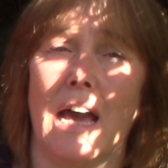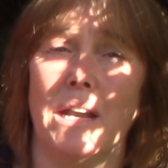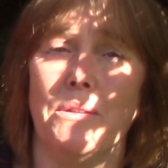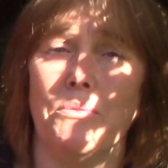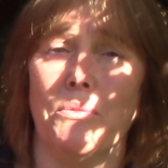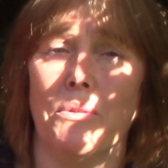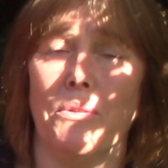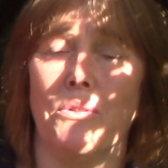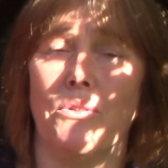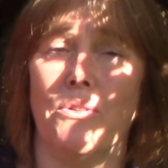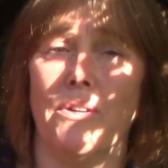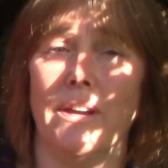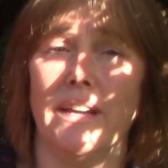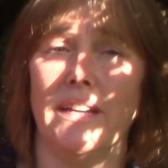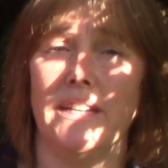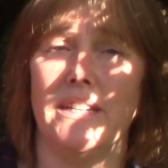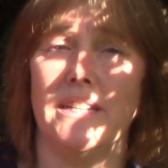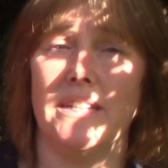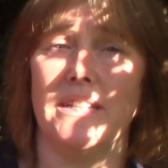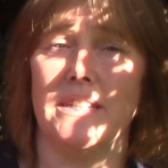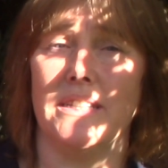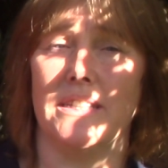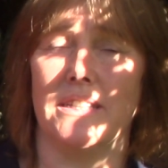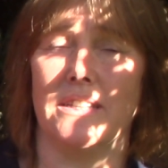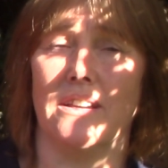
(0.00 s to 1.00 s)
and we're going
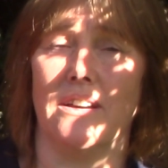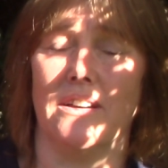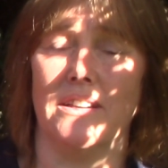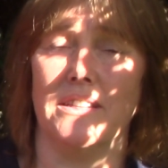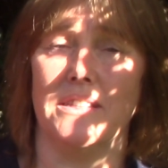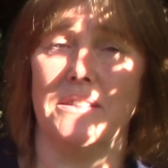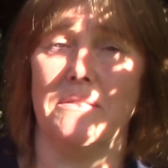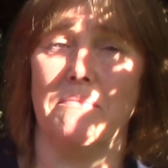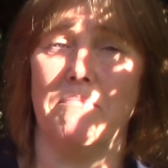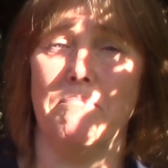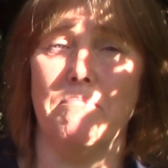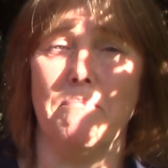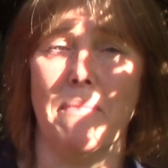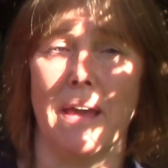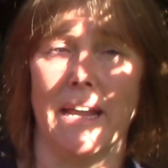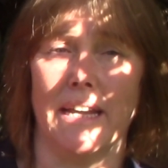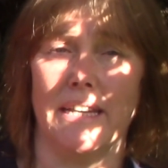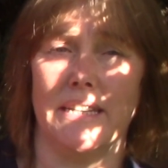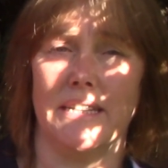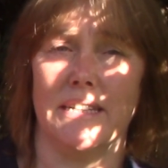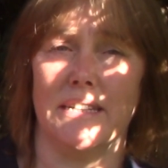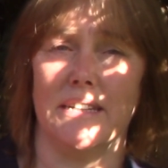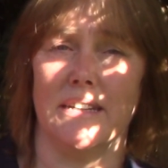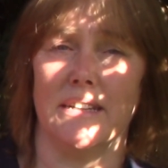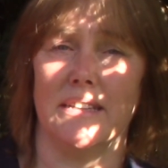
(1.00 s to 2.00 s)
to discuss
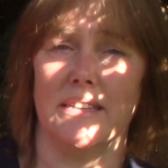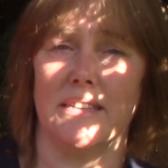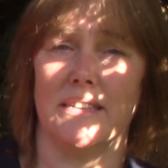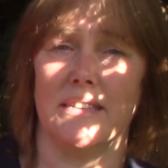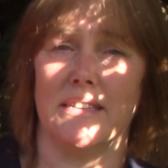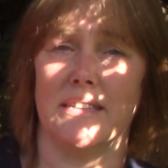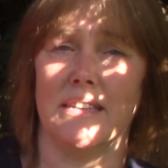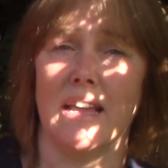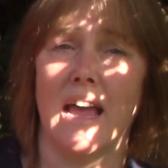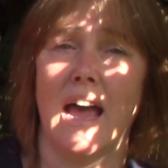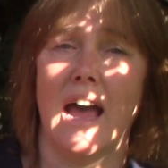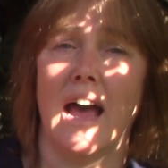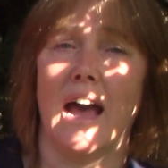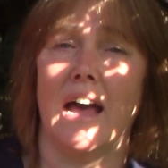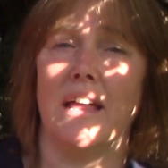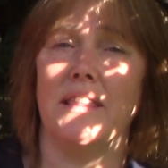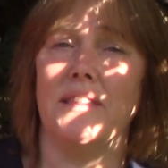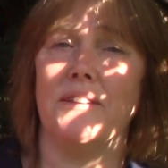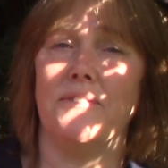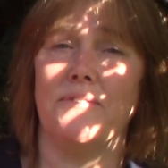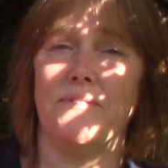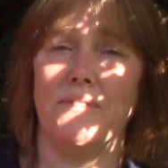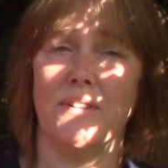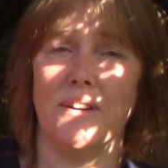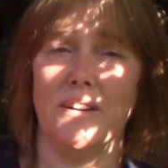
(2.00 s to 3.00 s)
maintenance.
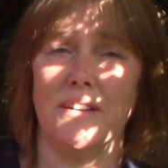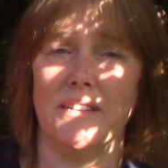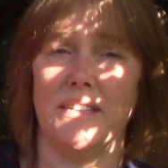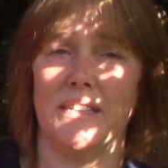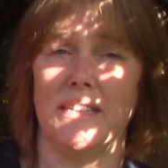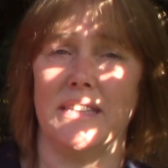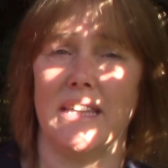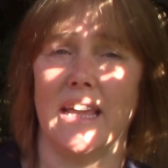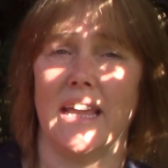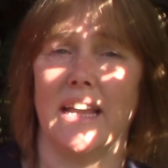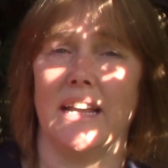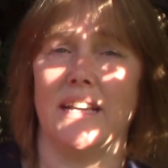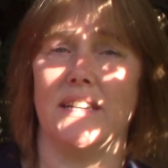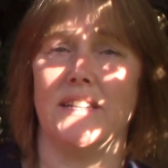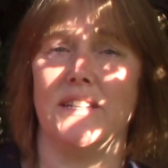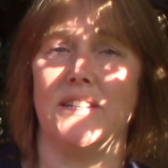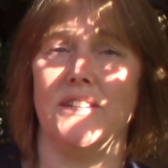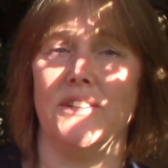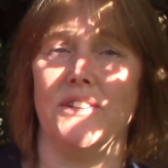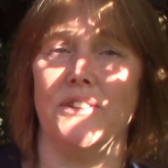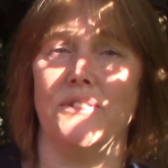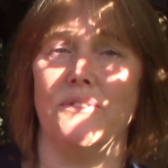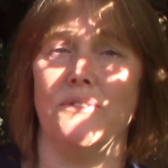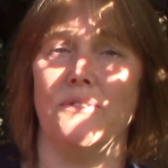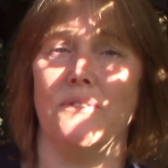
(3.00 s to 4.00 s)
And the first thing
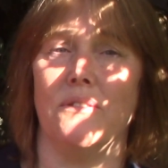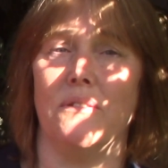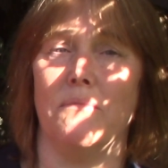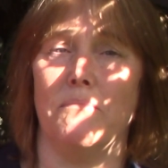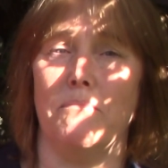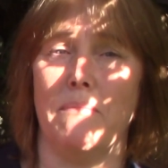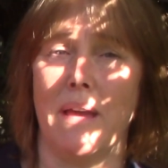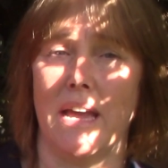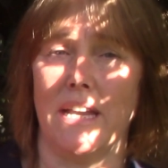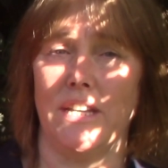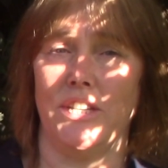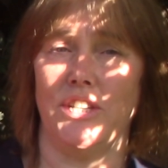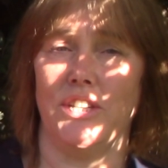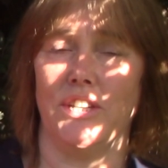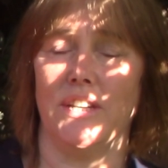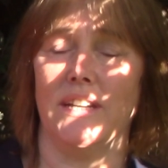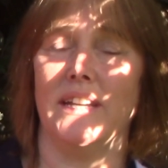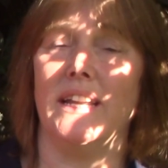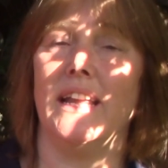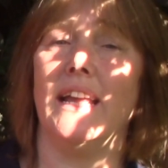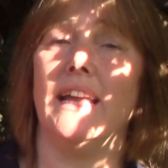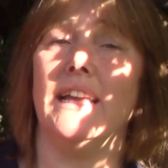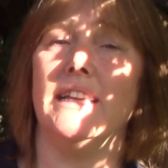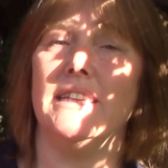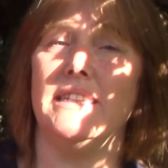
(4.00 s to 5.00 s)
to
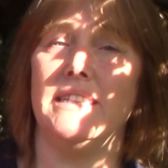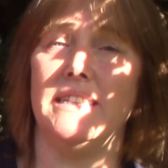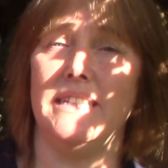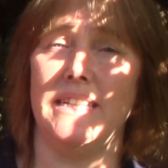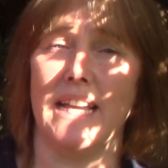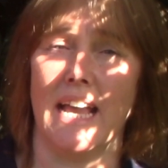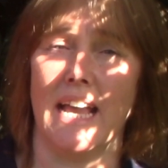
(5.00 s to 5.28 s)
mention is